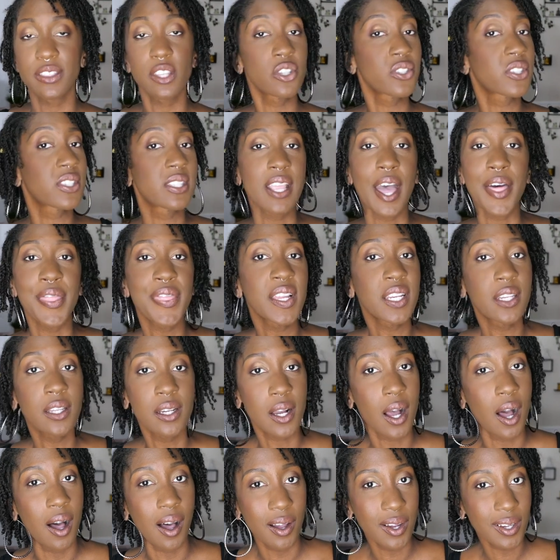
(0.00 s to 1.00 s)
There's nothing to
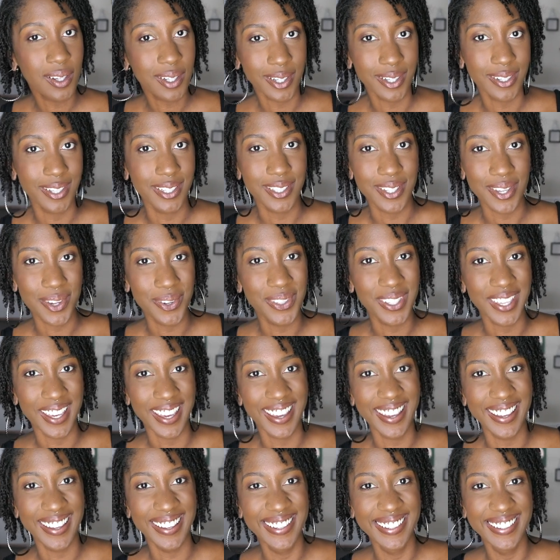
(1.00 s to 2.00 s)
conquer in
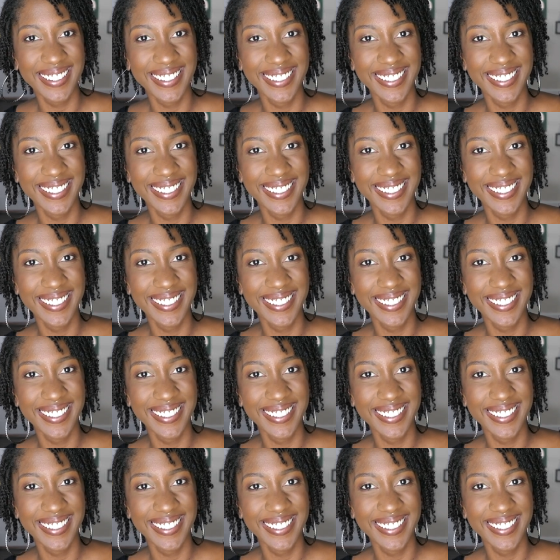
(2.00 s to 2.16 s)
yoga.